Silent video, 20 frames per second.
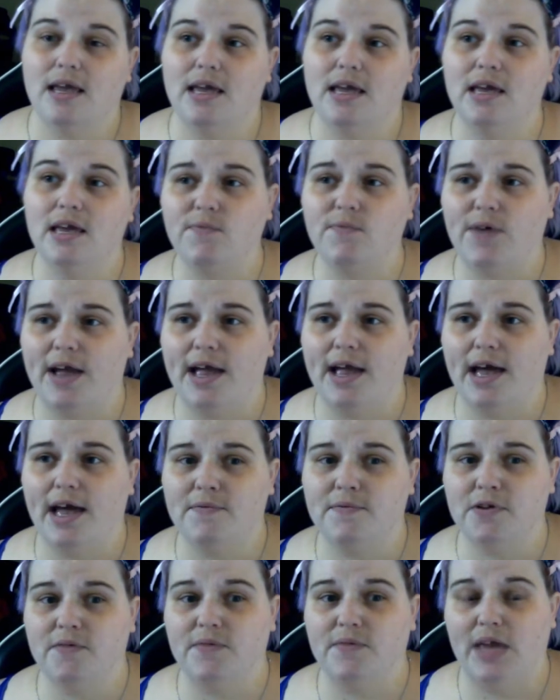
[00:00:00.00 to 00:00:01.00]
If I have
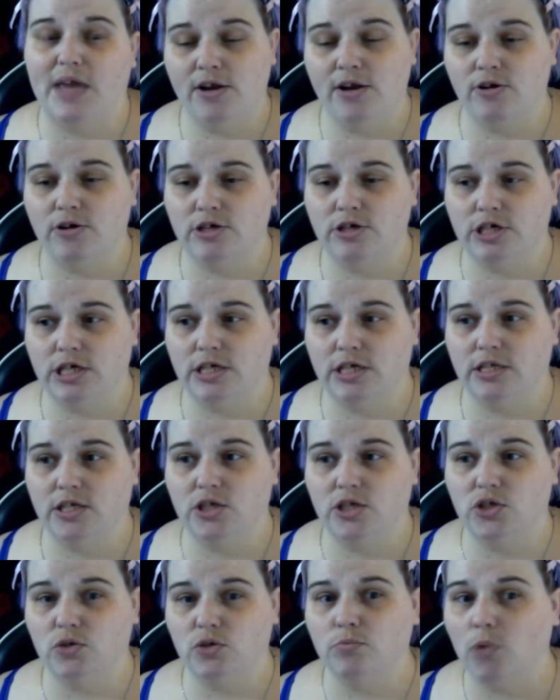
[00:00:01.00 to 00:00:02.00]
enough energy to
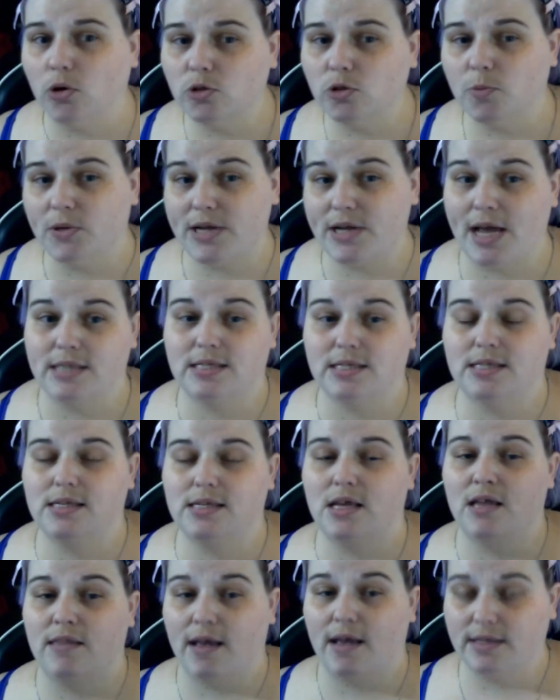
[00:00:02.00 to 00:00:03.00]
do multiple tasks
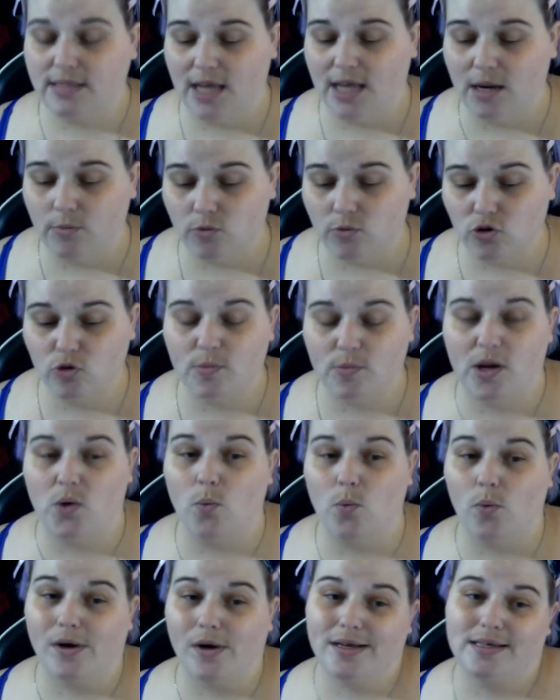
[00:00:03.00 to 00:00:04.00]
in that same room
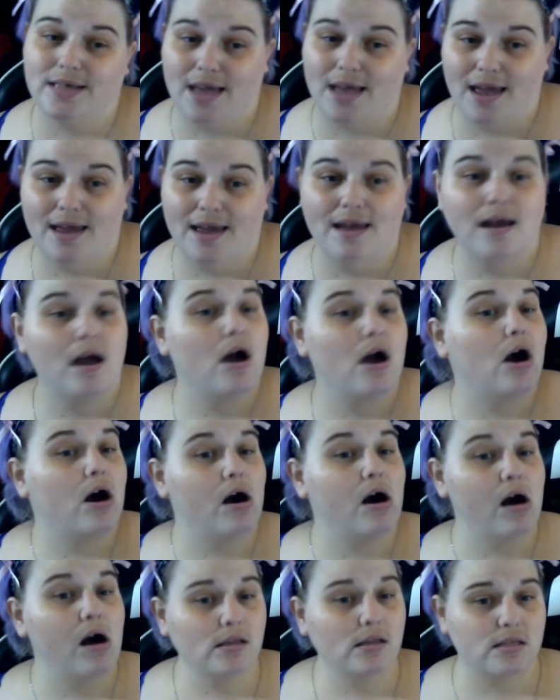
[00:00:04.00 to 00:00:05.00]
in one day,
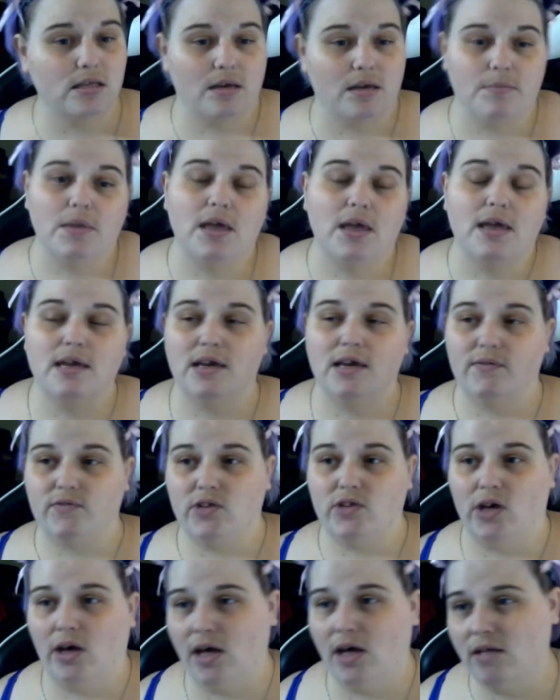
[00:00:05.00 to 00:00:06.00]
awesome. If
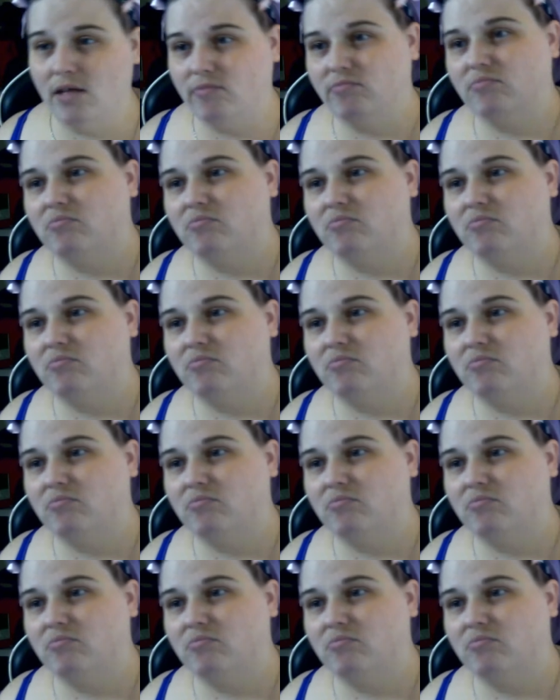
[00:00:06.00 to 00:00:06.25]
not,